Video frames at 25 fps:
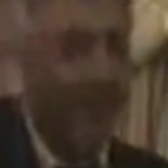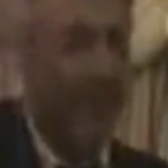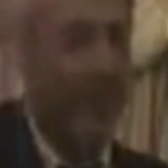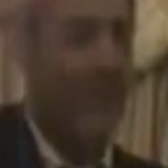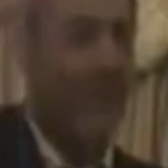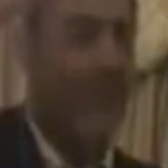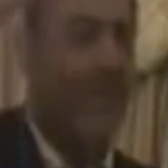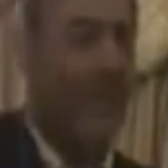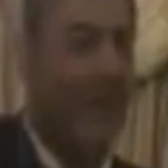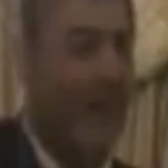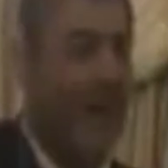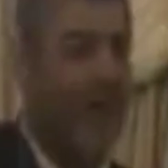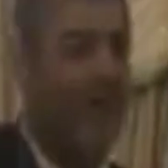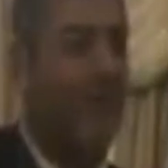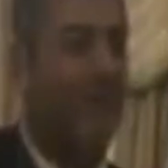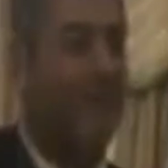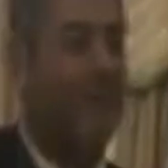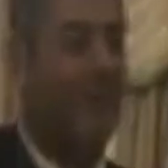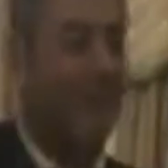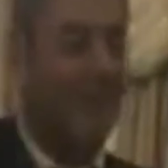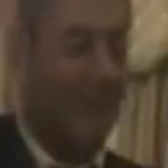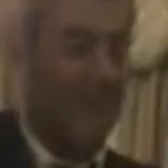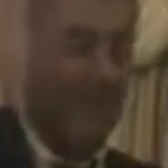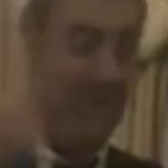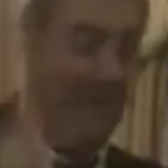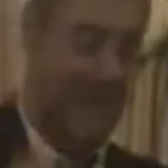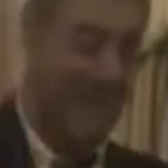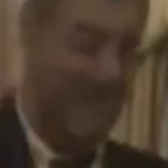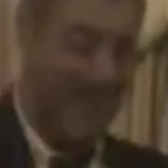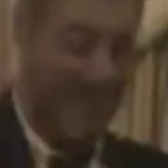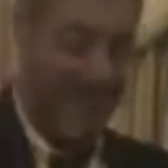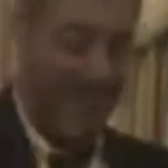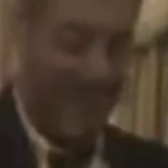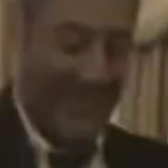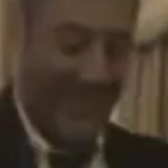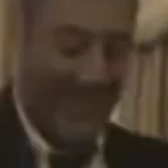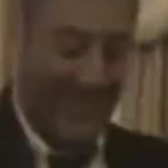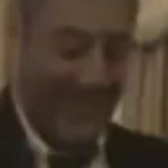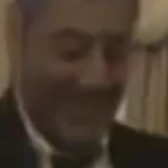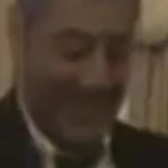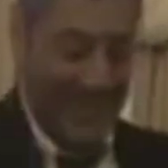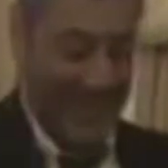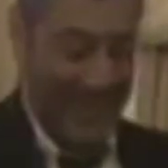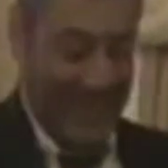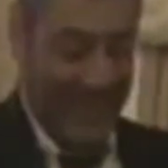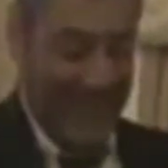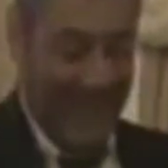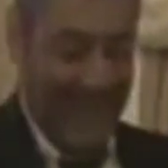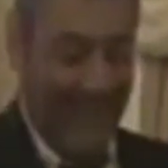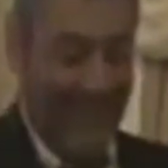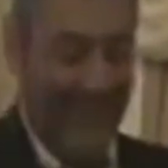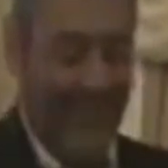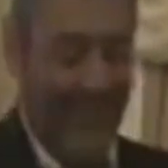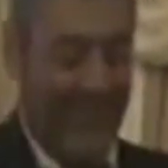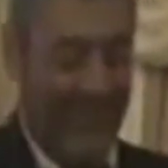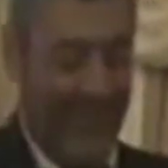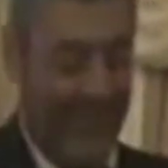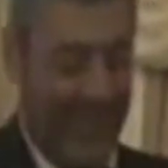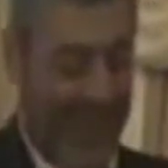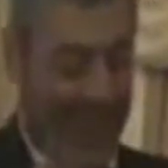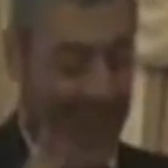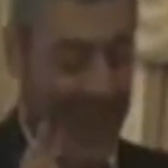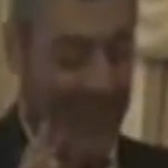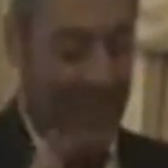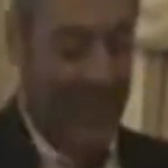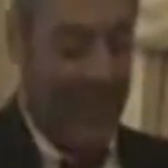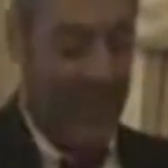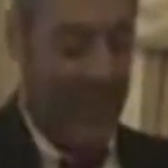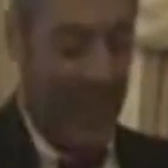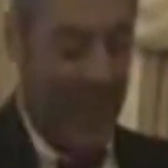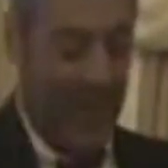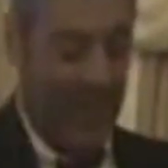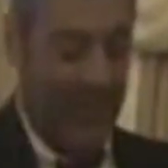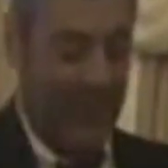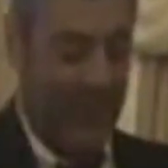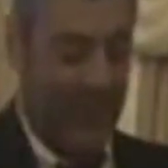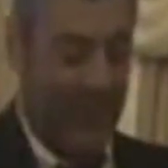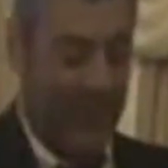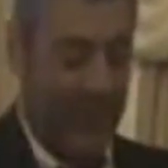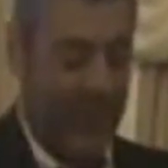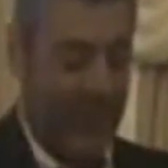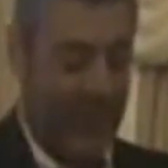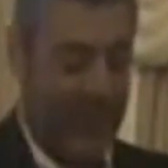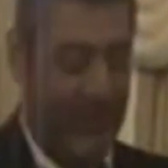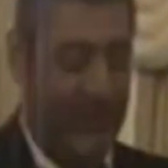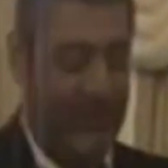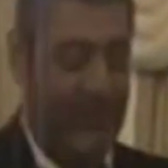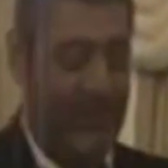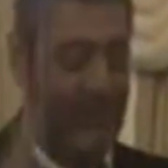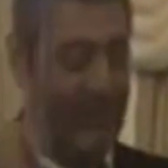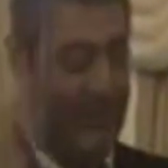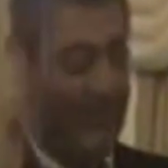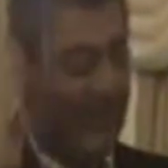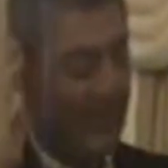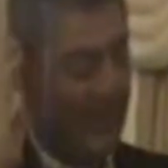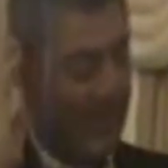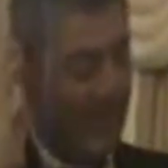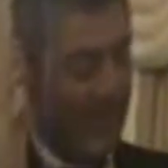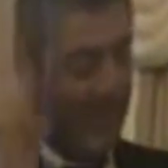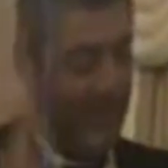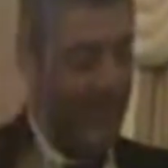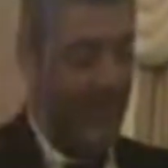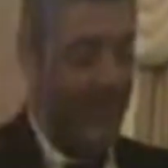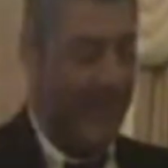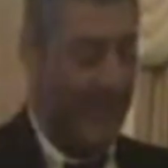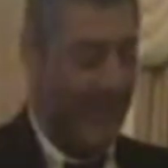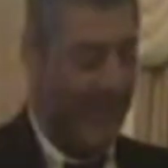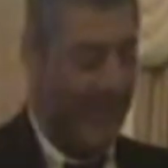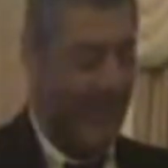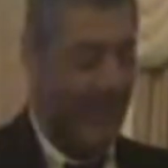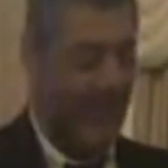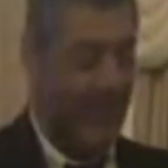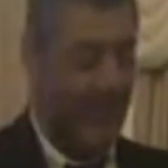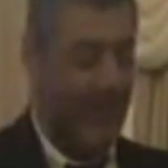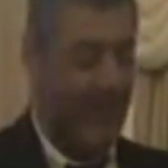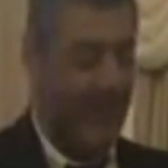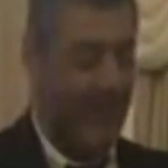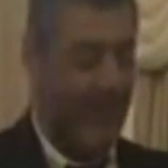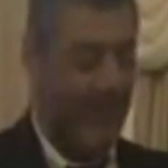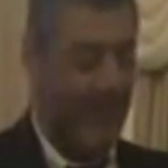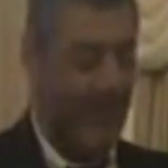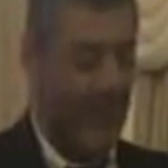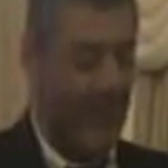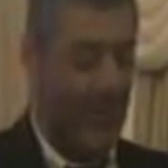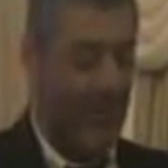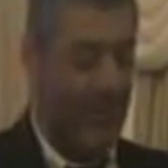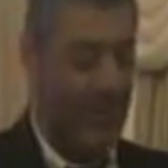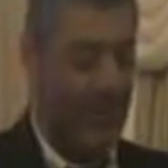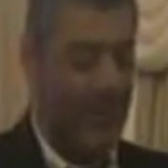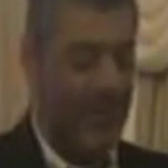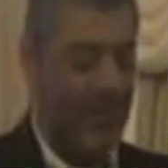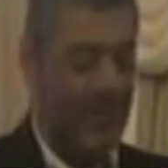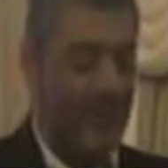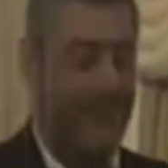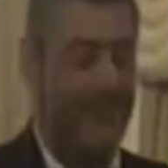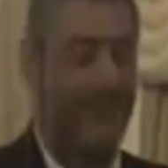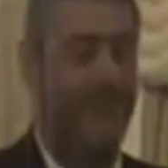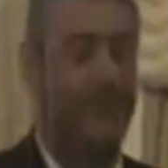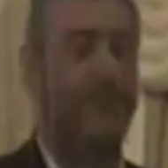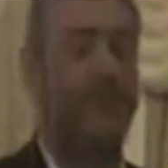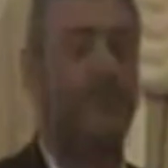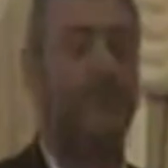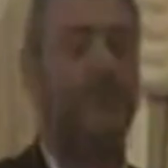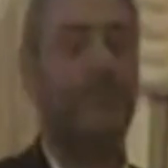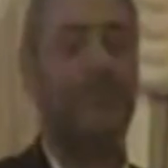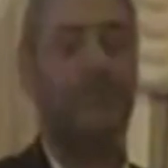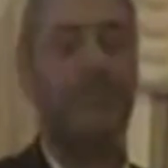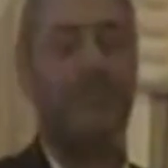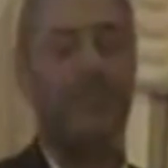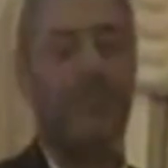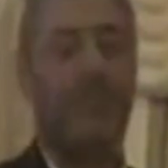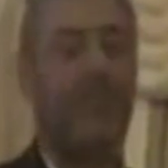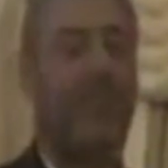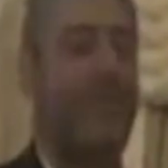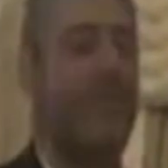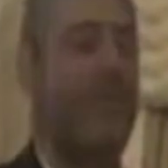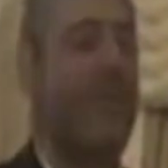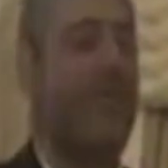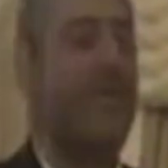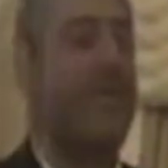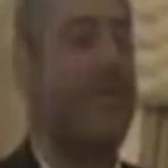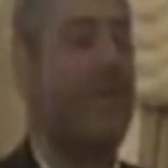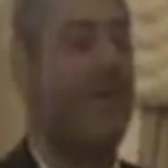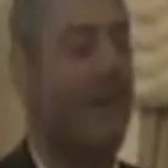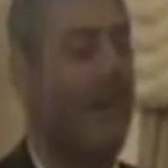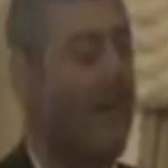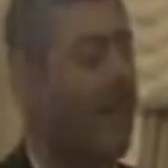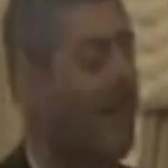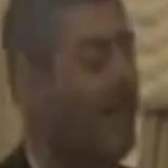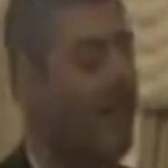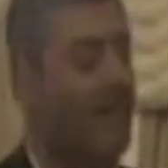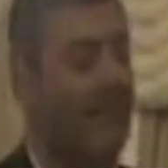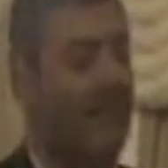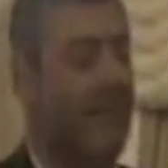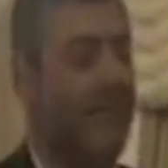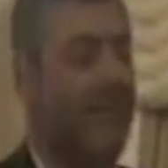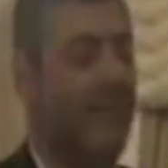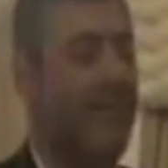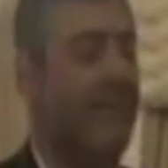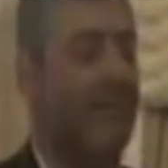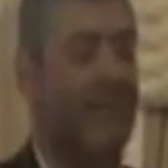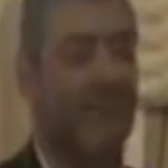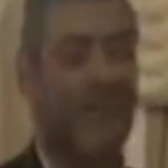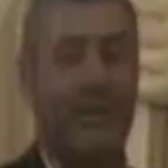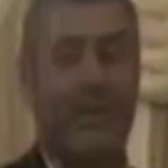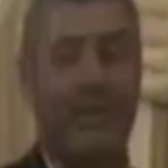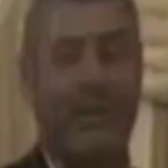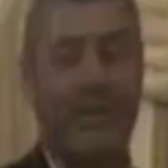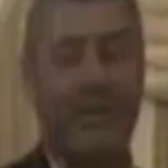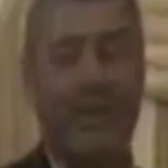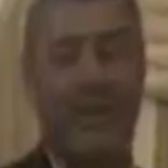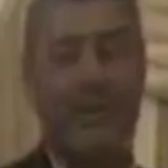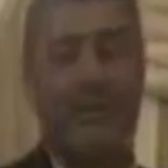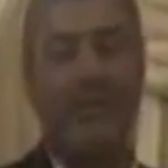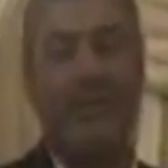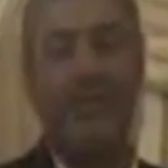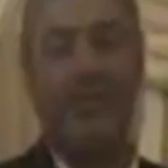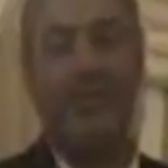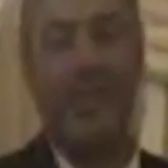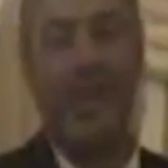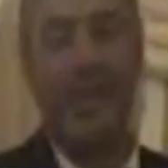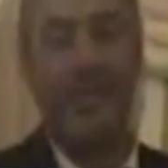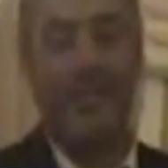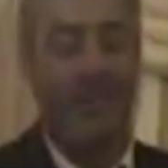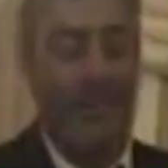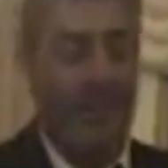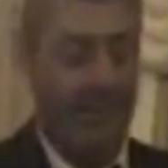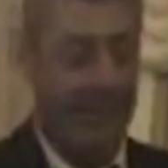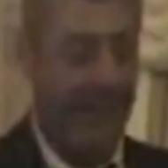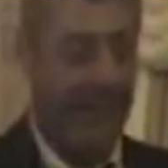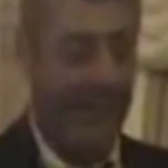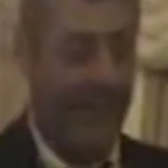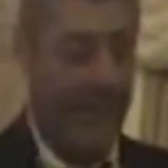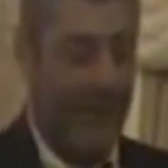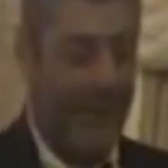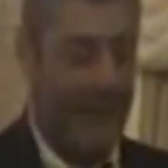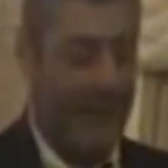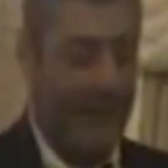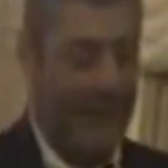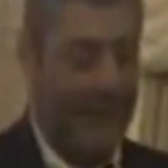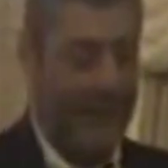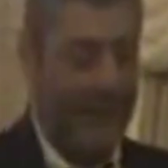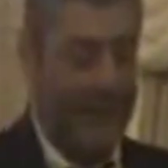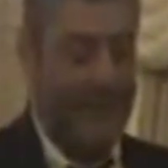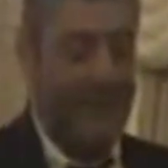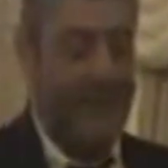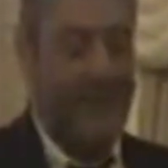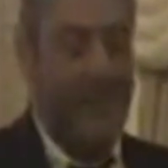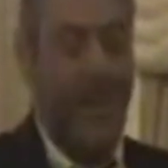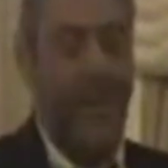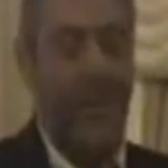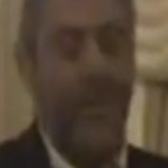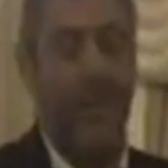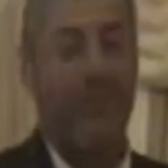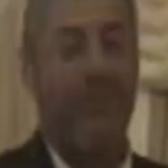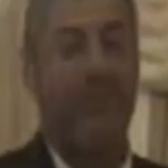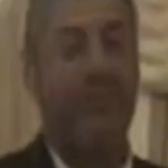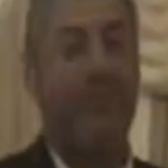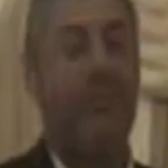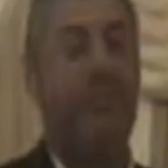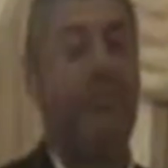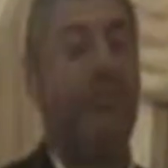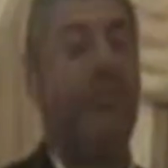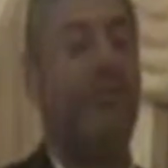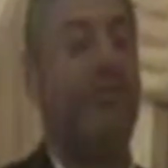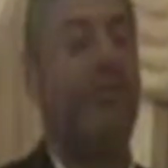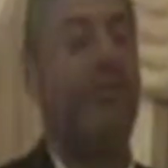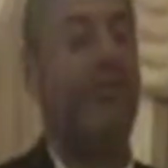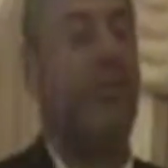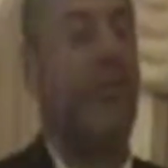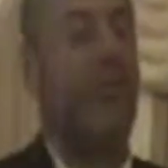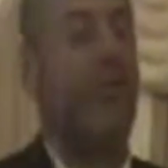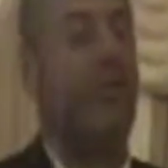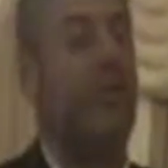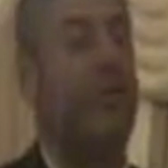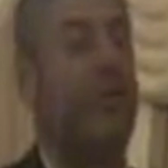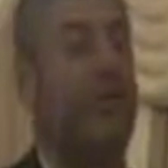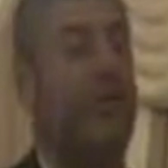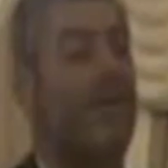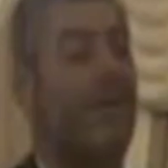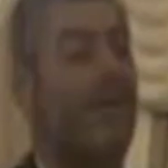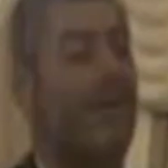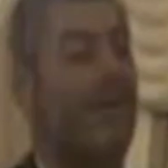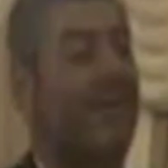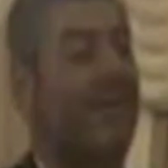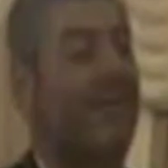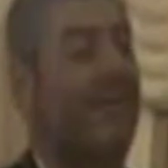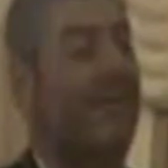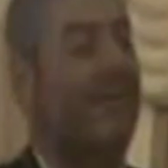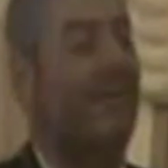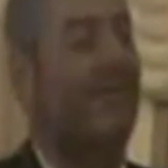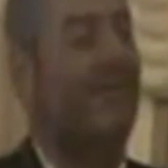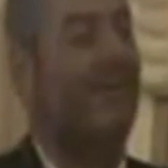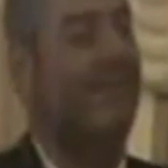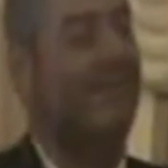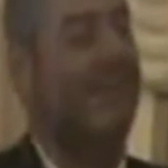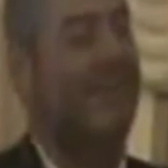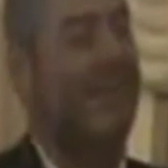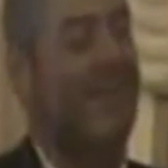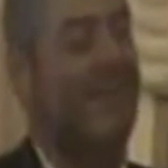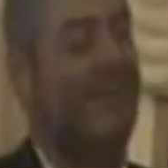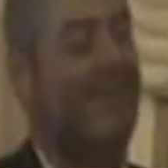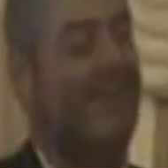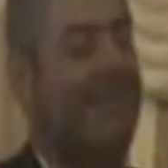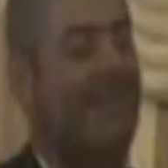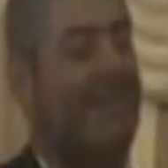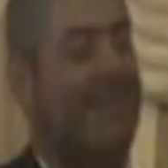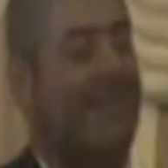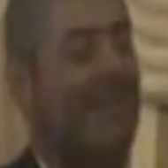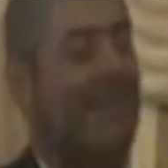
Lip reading: on the way out will remember. There's an eye who watch over you. Everything has been recorded. You cannot escape anything. I once told a story that